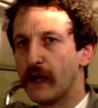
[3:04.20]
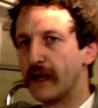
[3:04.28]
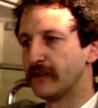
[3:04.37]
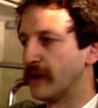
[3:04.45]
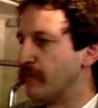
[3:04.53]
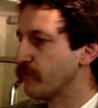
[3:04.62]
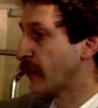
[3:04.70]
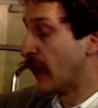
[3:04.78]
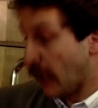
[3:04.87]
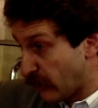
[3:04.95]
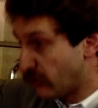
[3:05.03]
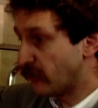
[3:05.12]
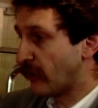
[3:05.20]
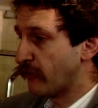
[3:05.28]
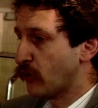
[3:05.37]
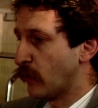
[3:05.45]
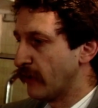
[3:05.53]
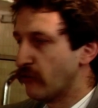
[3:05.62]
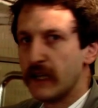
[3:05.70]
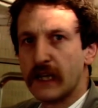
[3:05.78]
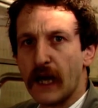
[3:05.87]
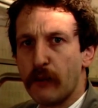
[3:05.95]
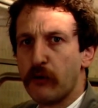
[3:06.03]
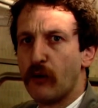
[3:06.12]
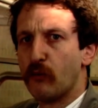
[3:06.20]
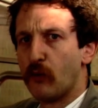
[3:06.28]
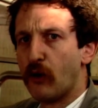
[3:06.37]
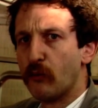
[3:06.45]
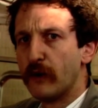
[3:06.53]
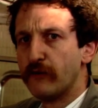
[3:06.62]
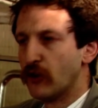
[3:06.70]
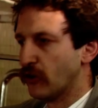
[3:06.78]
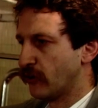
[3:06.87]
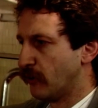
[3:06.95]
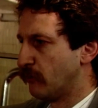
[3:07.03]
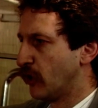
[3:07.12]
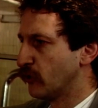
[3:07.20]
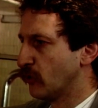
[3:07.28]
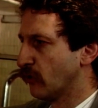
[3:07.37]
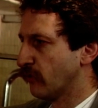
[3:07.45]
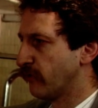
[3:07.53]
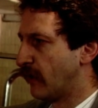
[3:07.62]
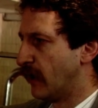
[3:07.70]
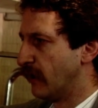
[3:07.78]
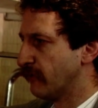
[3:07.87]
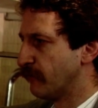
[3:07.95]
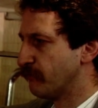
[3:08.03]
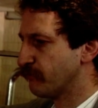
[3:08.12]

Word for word: later. Let's just have a quick recap on what we've done on Module 5.